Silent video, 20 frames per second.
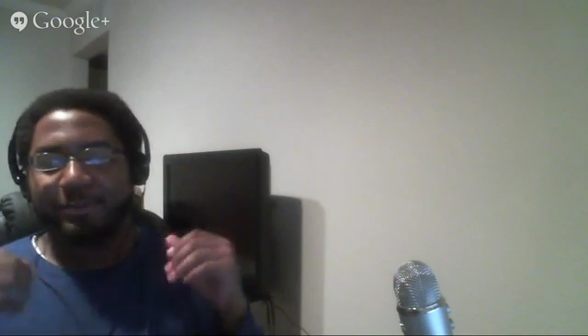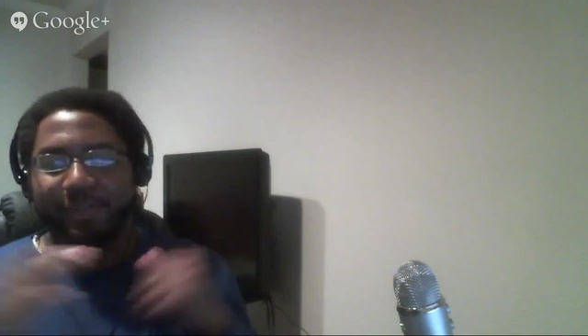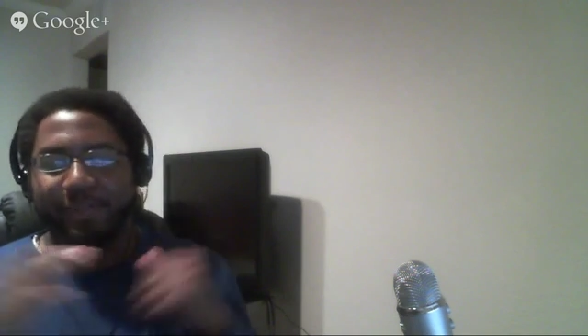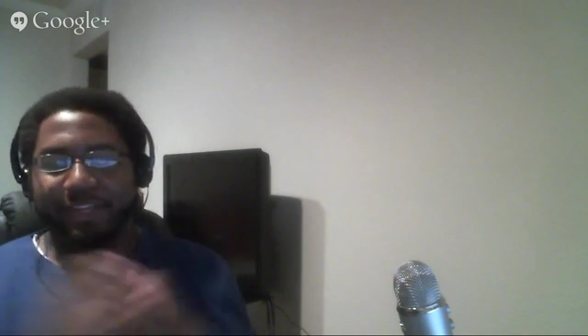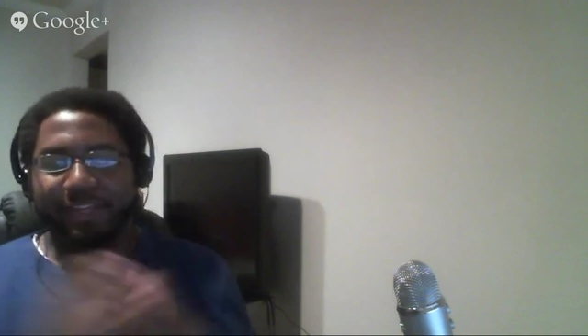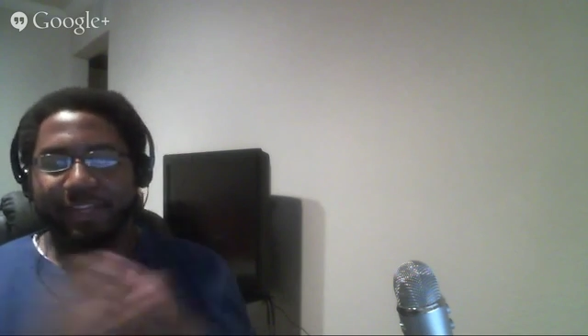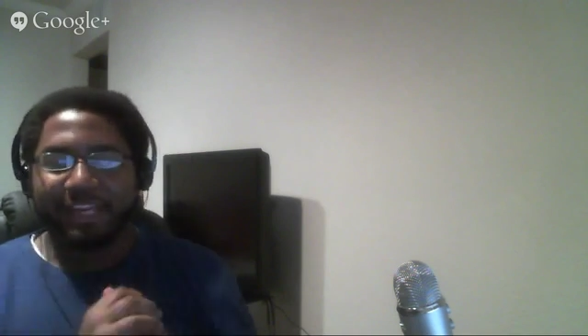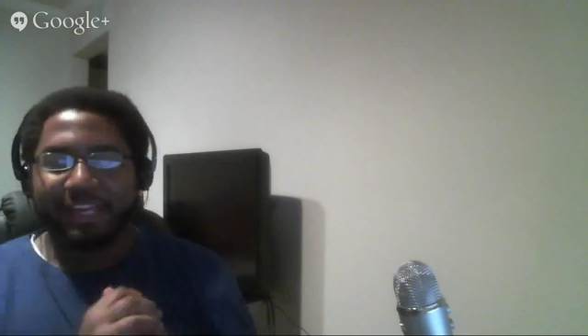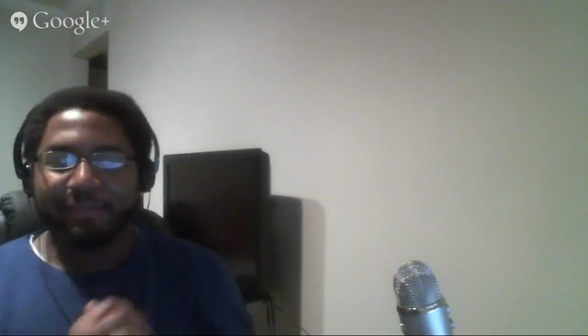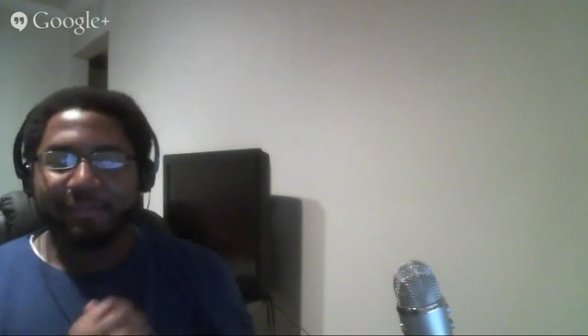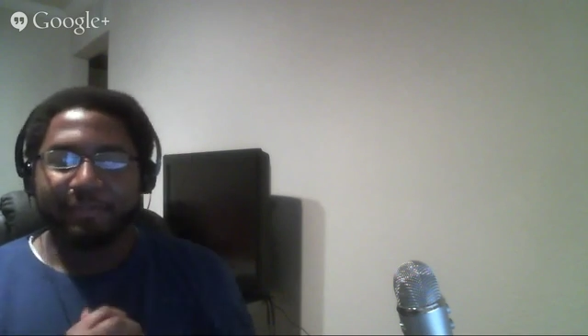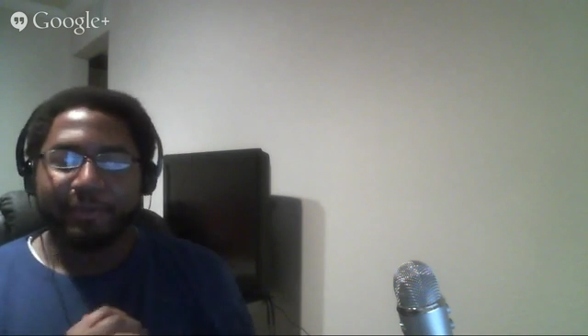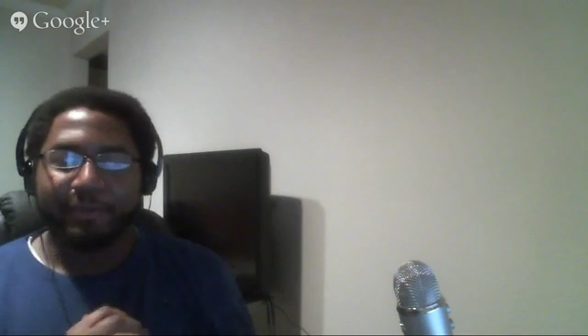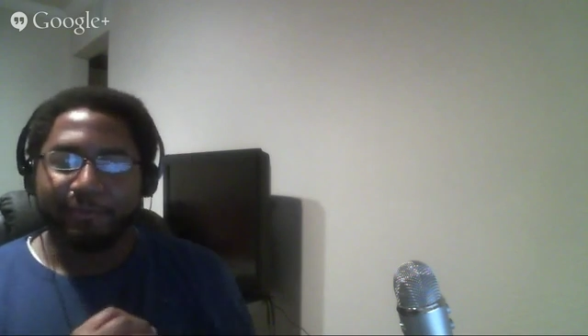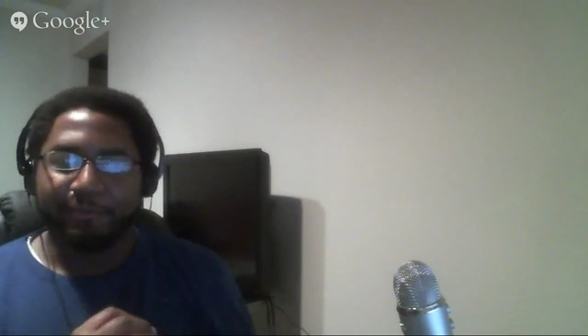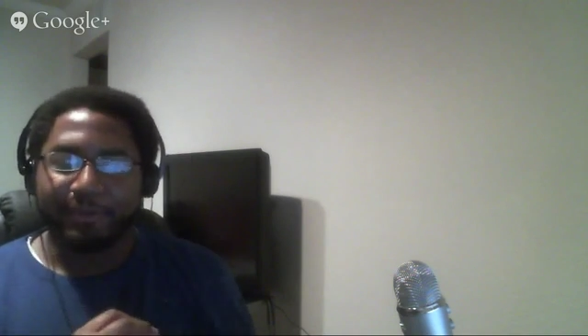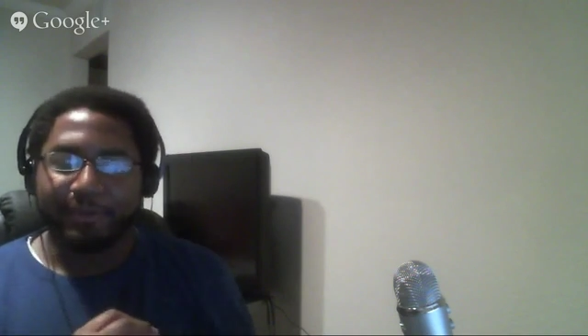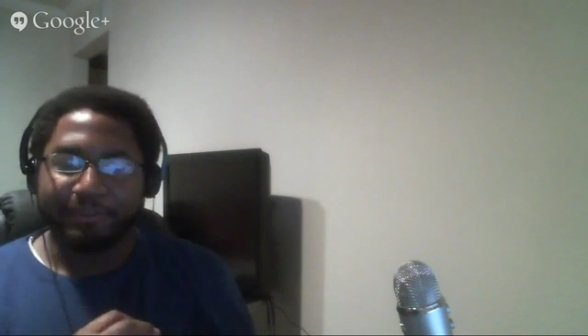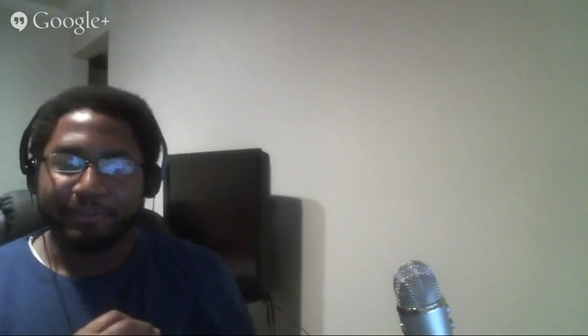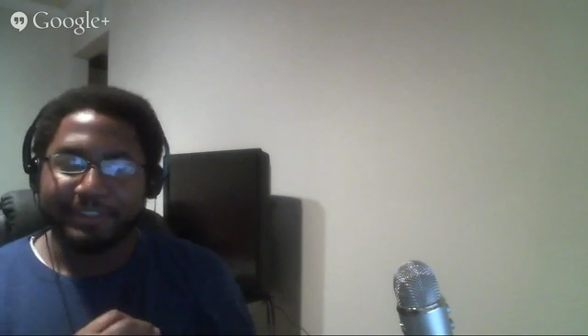we gave you
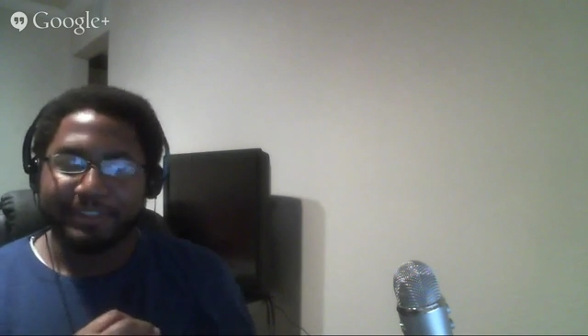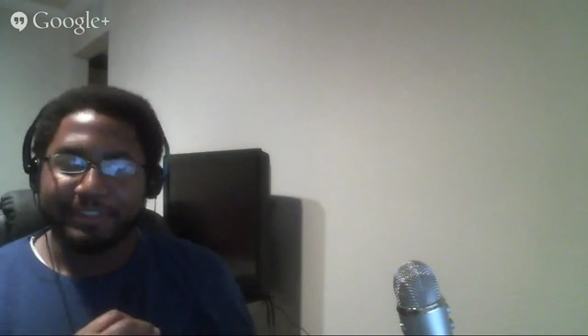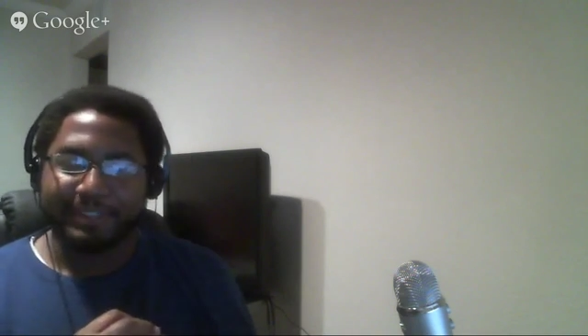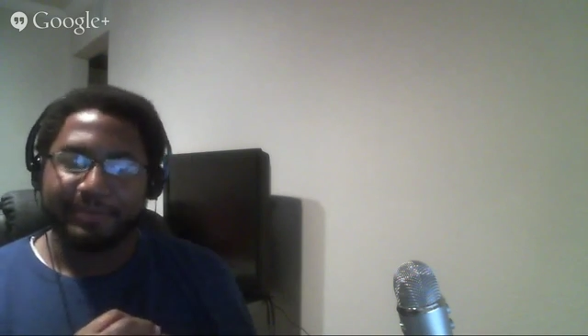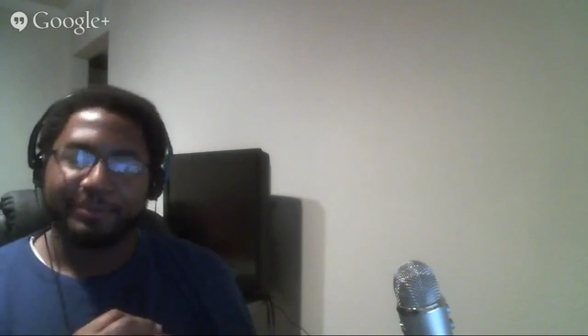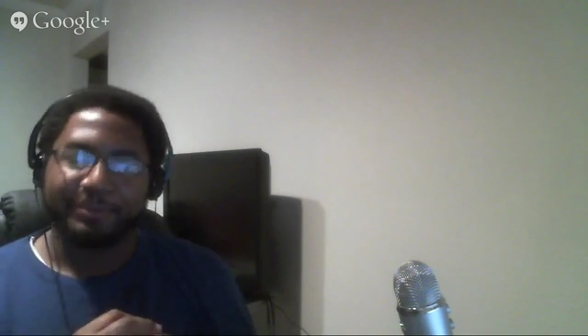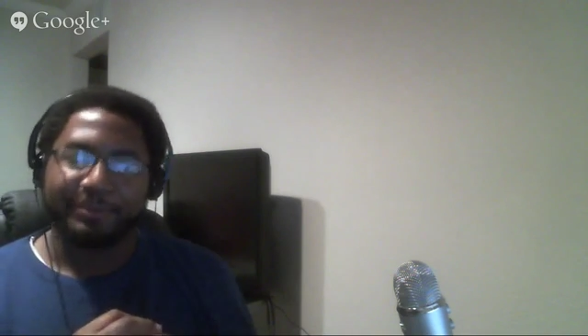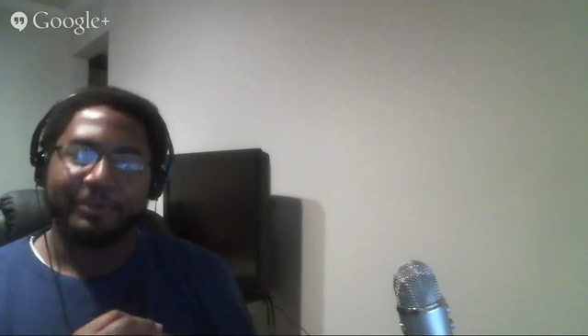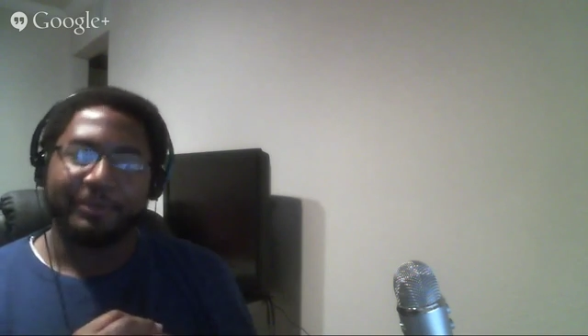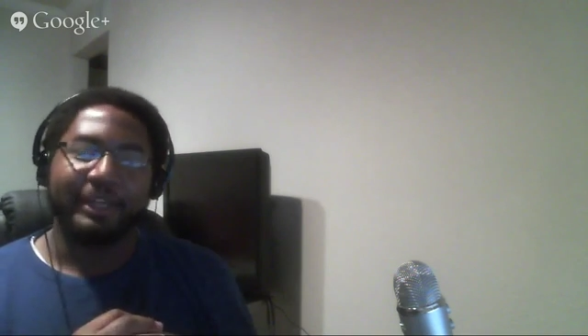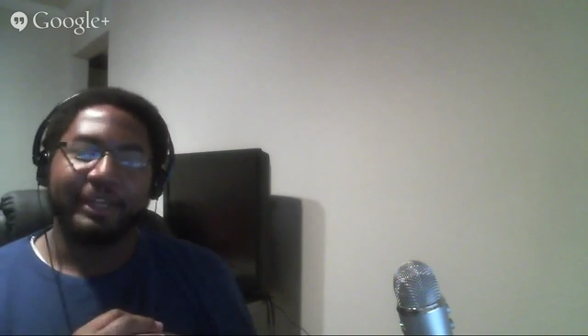50-something